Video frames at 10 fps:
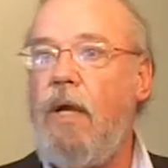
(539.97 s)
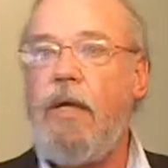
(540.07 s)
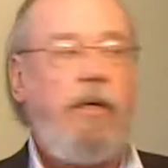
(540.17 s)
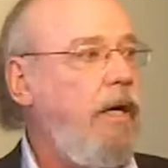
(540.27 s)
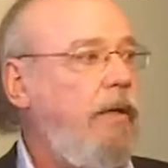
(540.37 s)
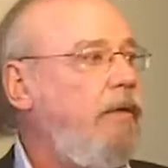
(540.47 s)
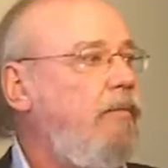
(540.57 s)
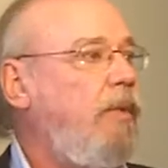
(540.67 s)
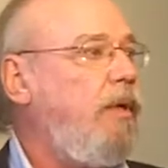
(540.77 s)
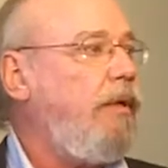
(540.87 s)
I
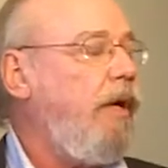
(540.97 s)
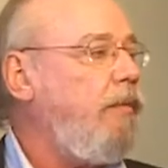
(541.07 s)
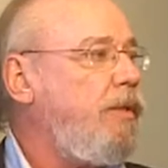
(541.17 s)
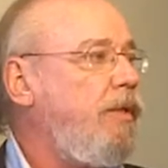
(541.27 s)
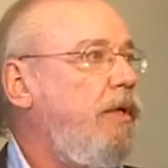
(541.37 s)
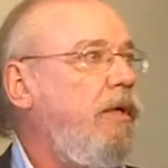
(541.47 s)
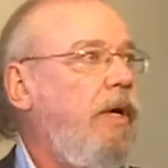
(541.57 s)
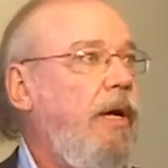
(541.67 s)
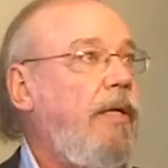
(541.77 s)
don't belong here. I'm a sinner.